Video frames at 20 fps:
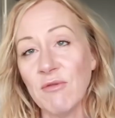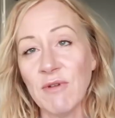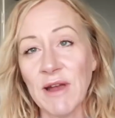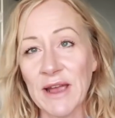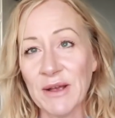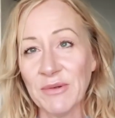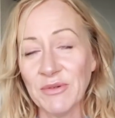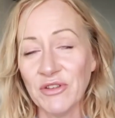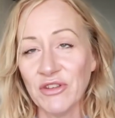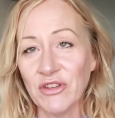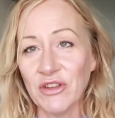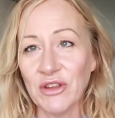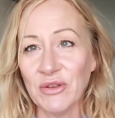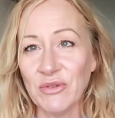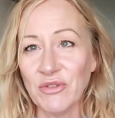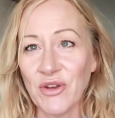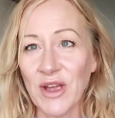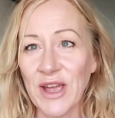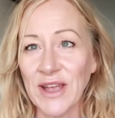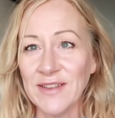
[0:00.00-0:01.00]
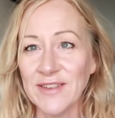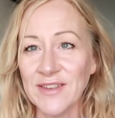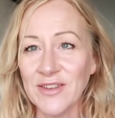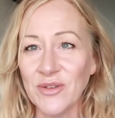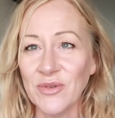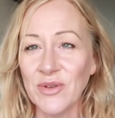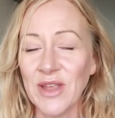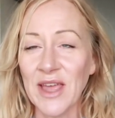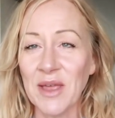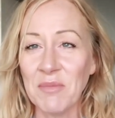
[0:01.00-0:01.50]
round to trying
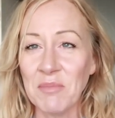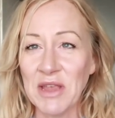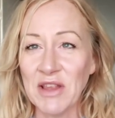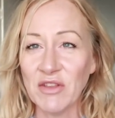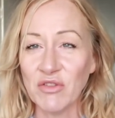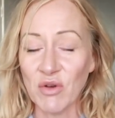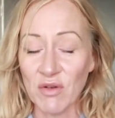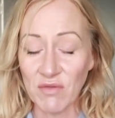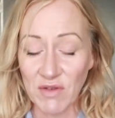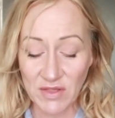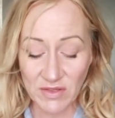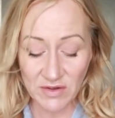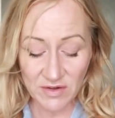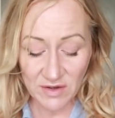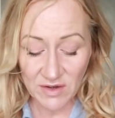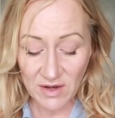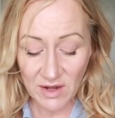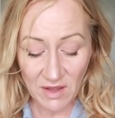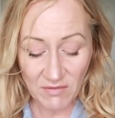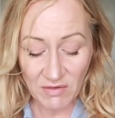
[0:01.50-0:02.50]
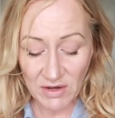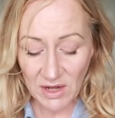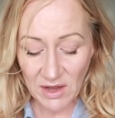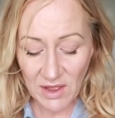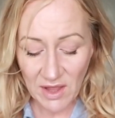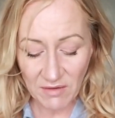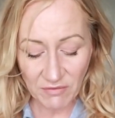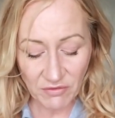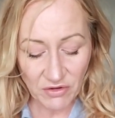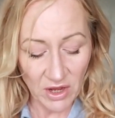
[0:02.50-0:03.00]
to get a meter of it, they didn't have any
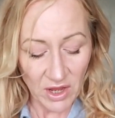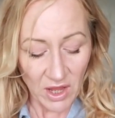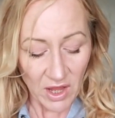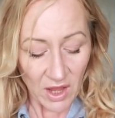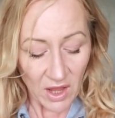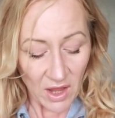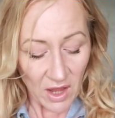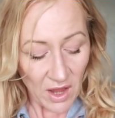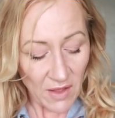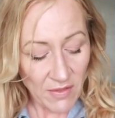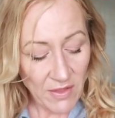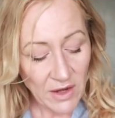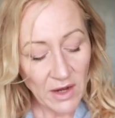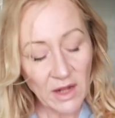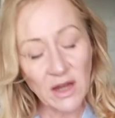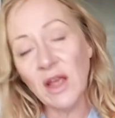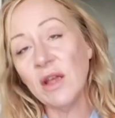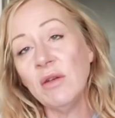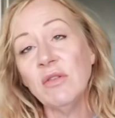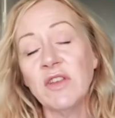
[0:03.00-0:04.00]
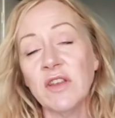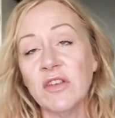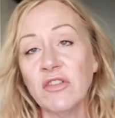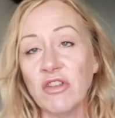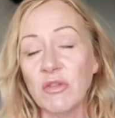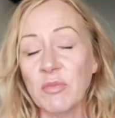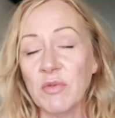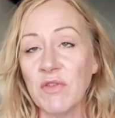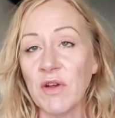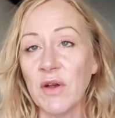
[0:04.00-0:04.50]
left. And then I noticed
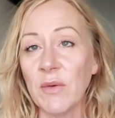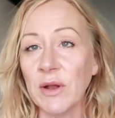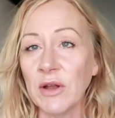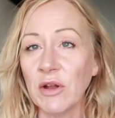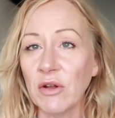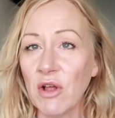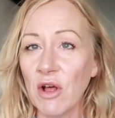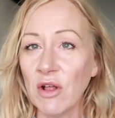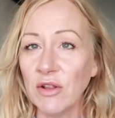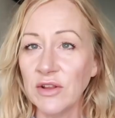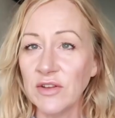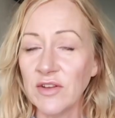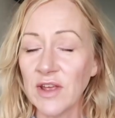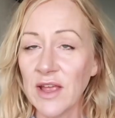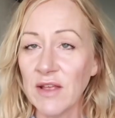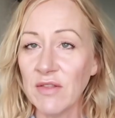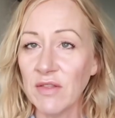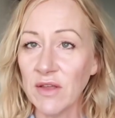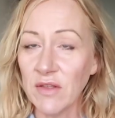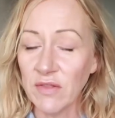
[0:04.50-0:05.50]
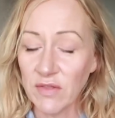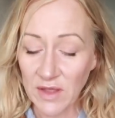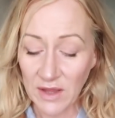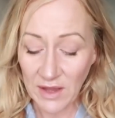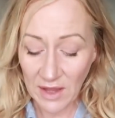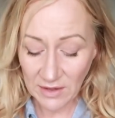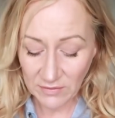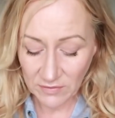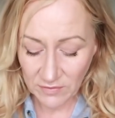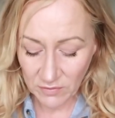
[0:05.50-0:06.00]
just before I went on holiday that they
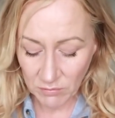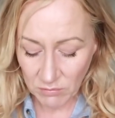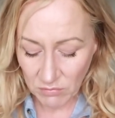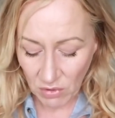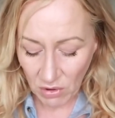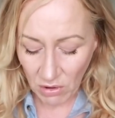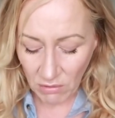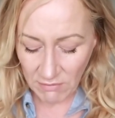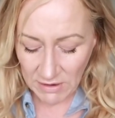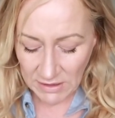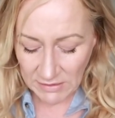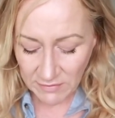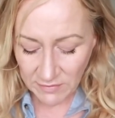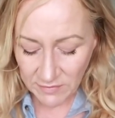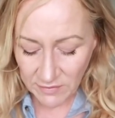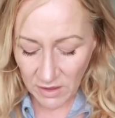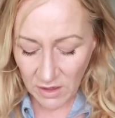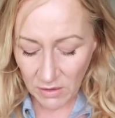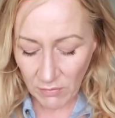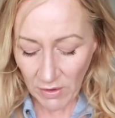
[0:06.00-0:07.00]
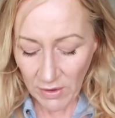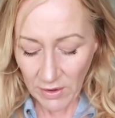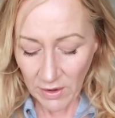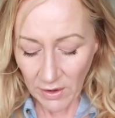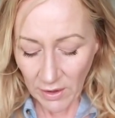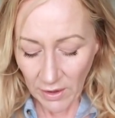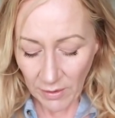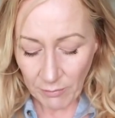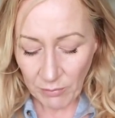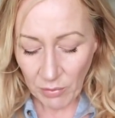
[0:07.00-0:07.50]
had some more in, so
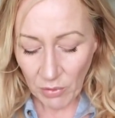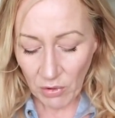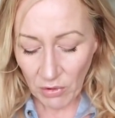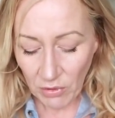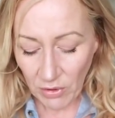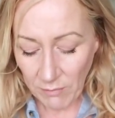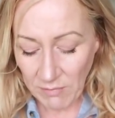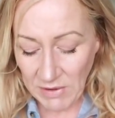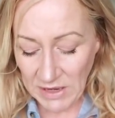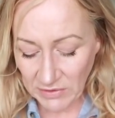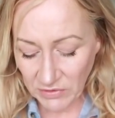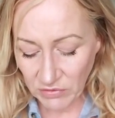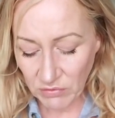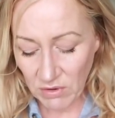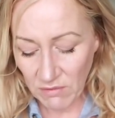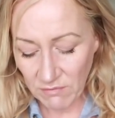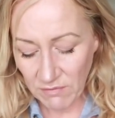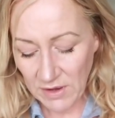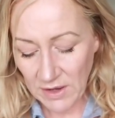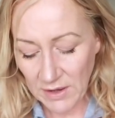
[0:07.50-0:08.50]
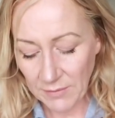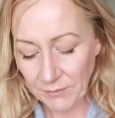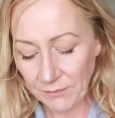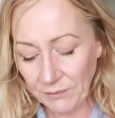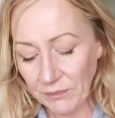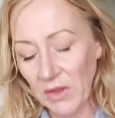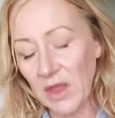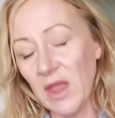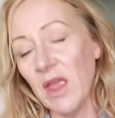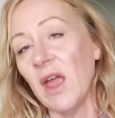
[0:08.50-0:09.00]
I bought a meter of it,
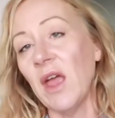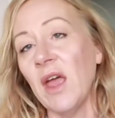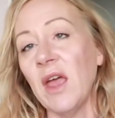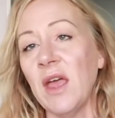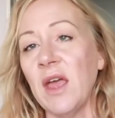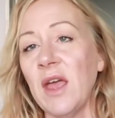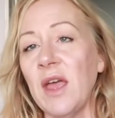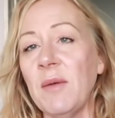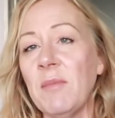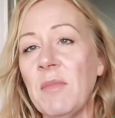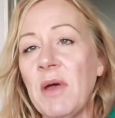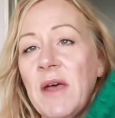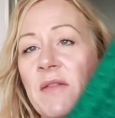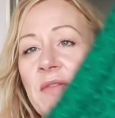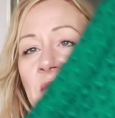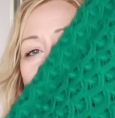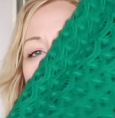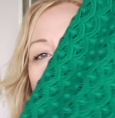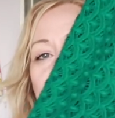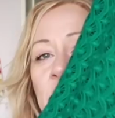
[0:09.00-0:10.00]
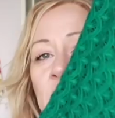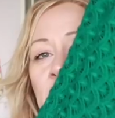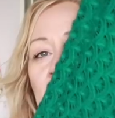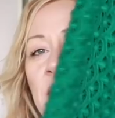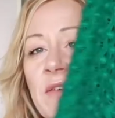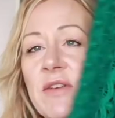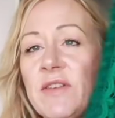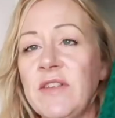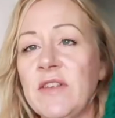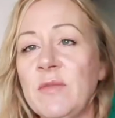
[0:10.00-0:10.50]
and this is it
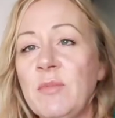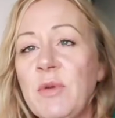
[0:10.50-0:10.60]
here. It's this